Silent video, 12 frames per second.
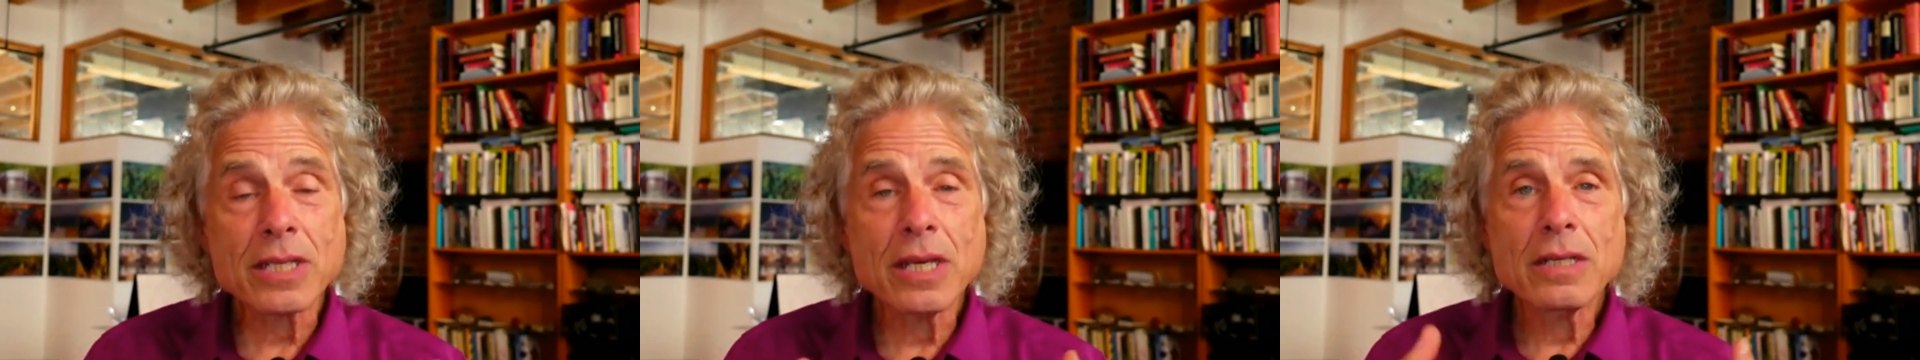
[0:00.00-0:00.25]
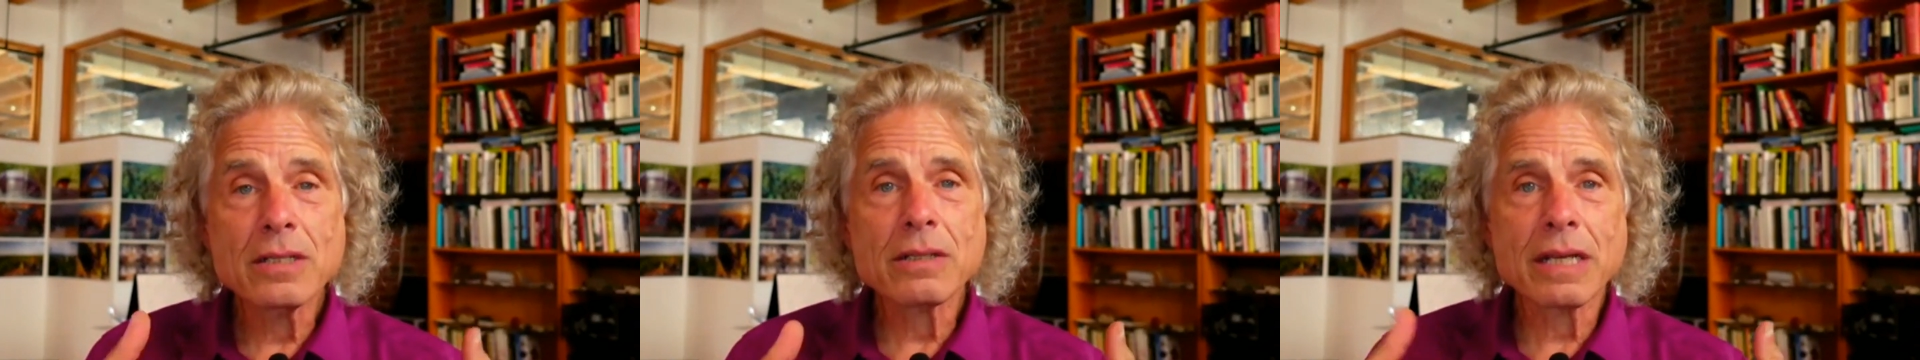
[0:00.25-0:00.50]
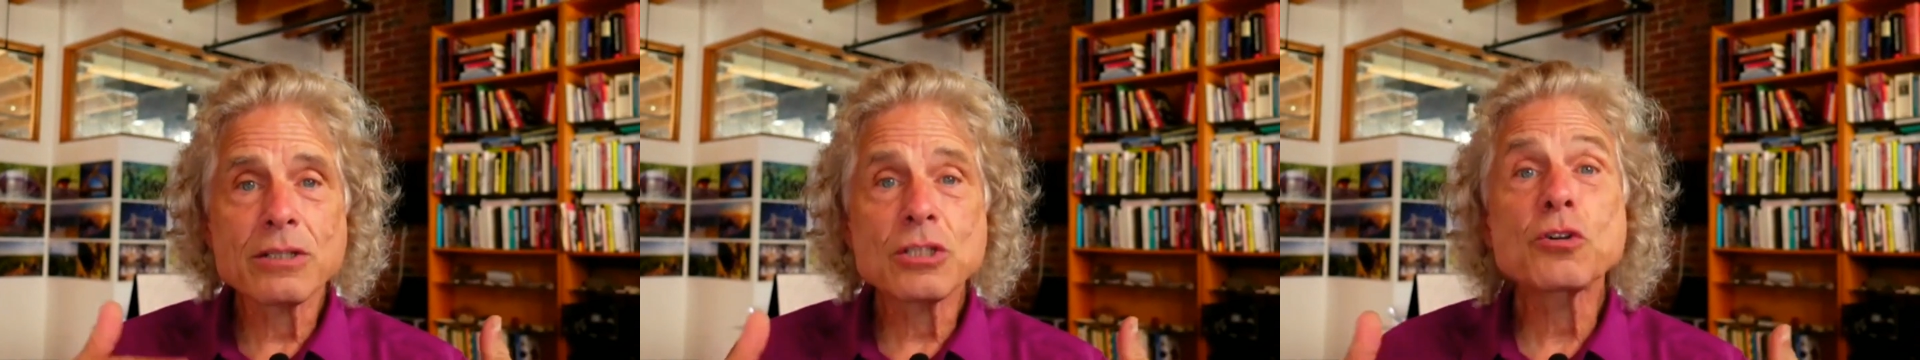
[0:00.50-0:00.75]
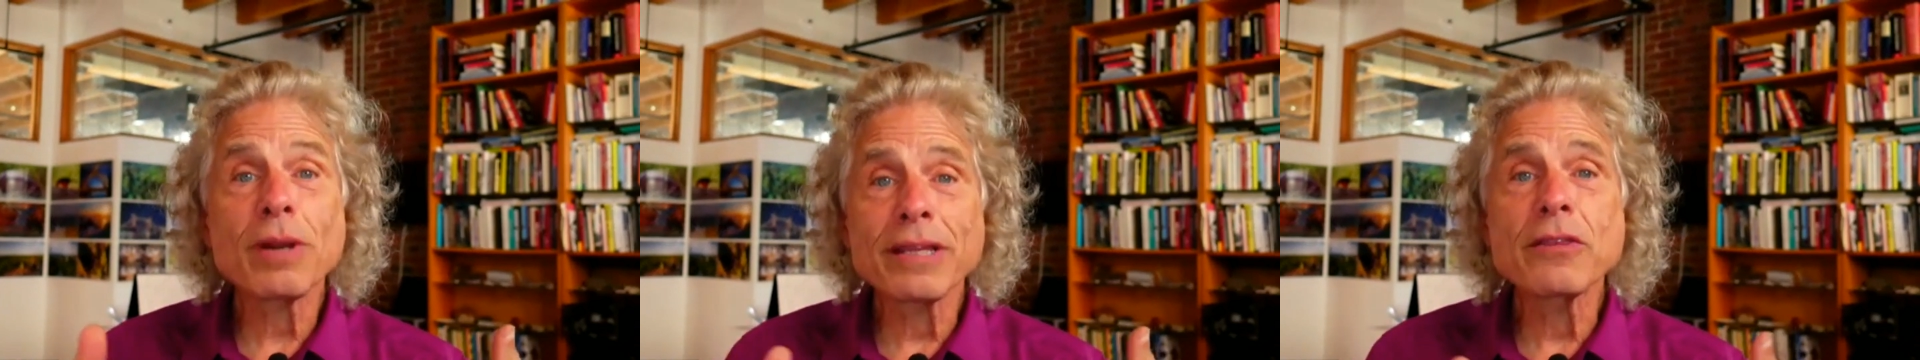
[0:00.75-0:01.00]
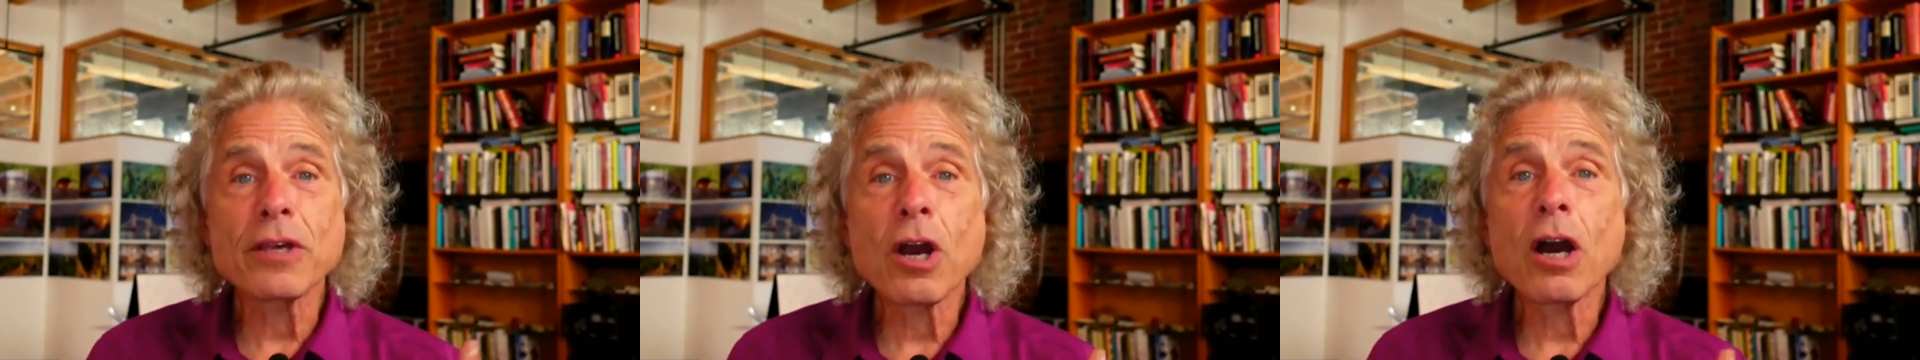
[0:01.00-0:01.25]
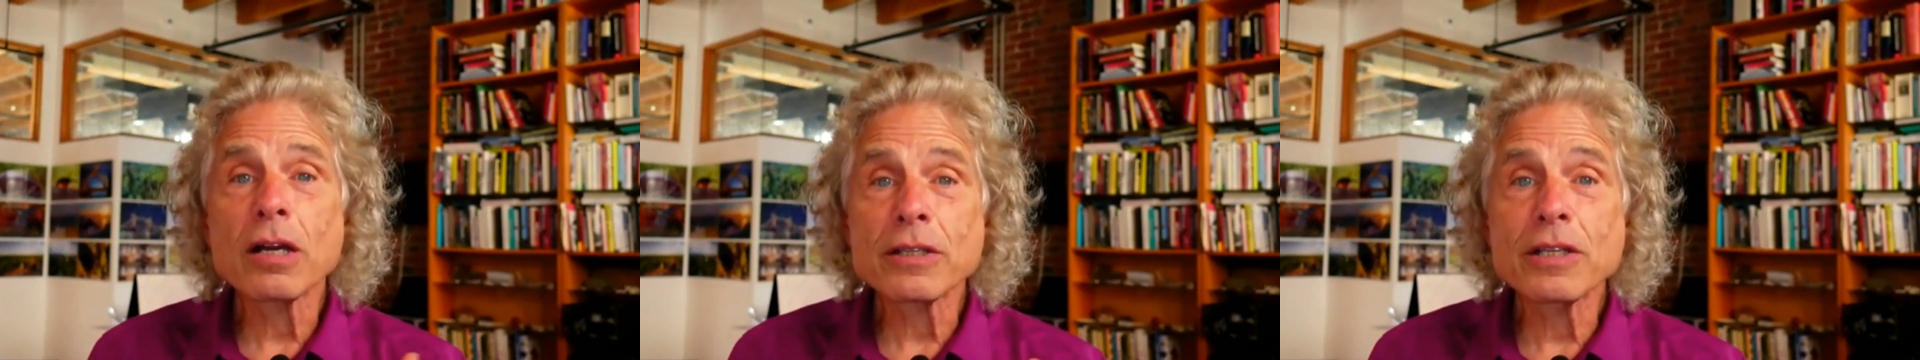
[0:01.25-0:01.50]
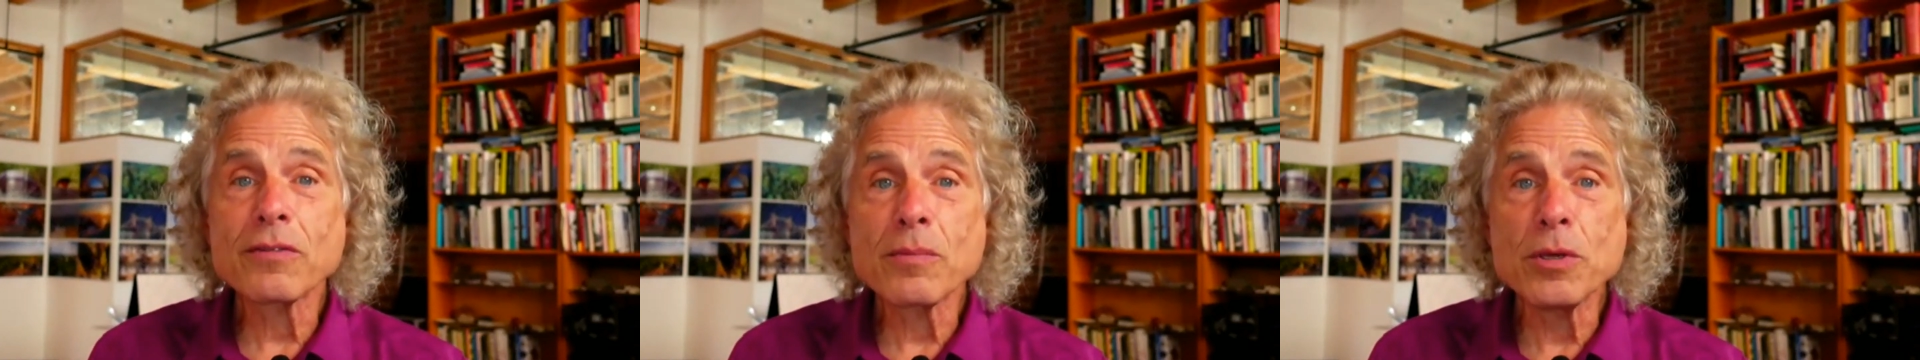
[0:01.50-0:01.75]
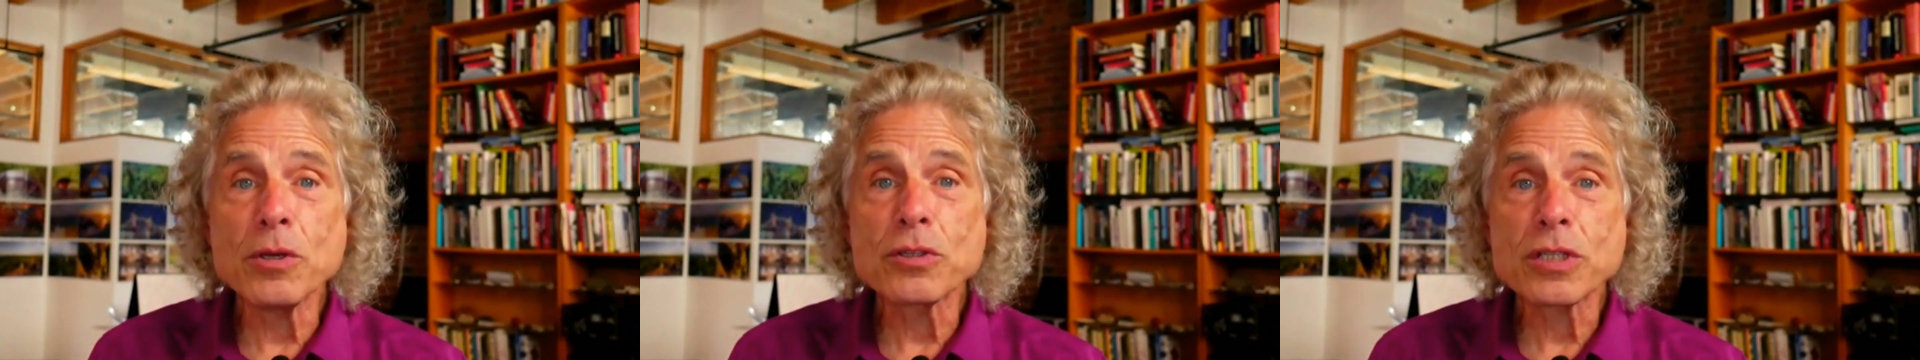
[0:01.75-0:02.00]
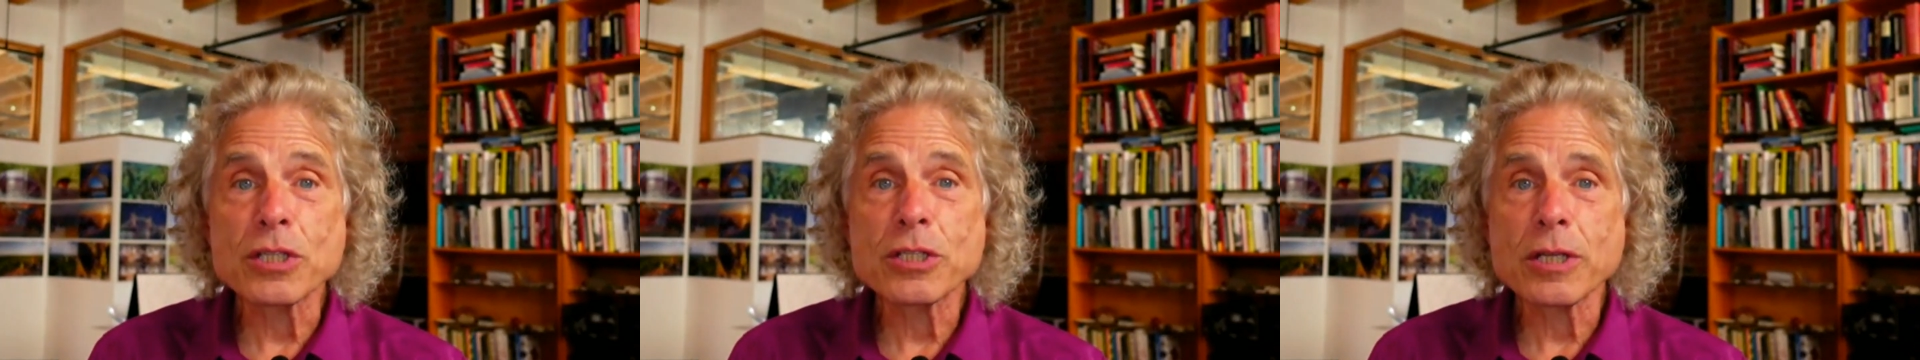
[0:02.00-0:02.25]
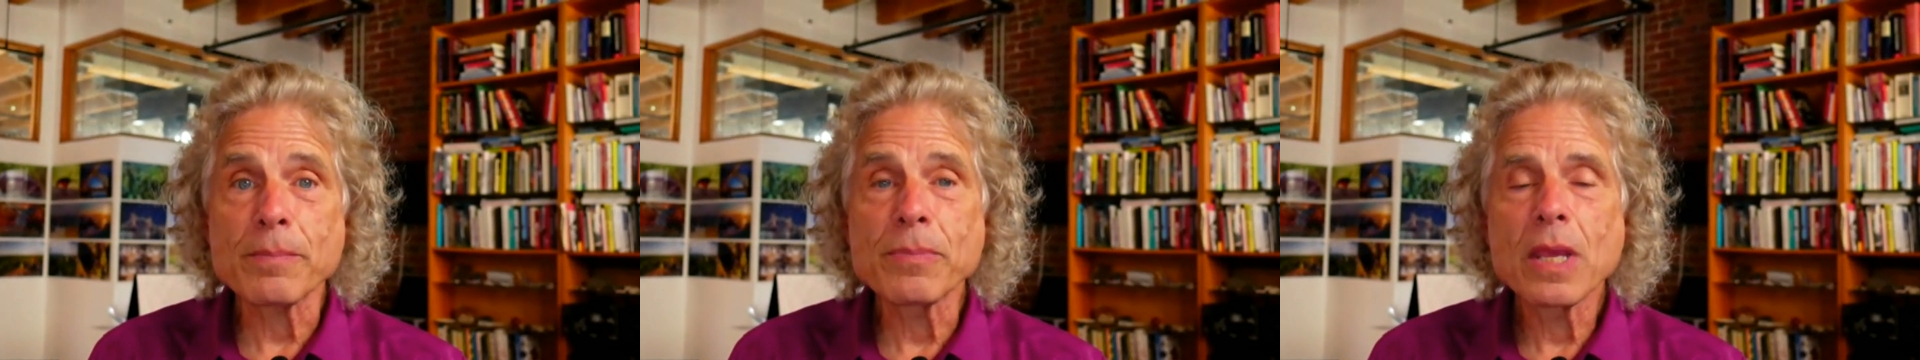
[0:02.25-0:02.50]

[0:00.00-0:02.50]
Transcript: to kind of strengthen the cognitive immune system.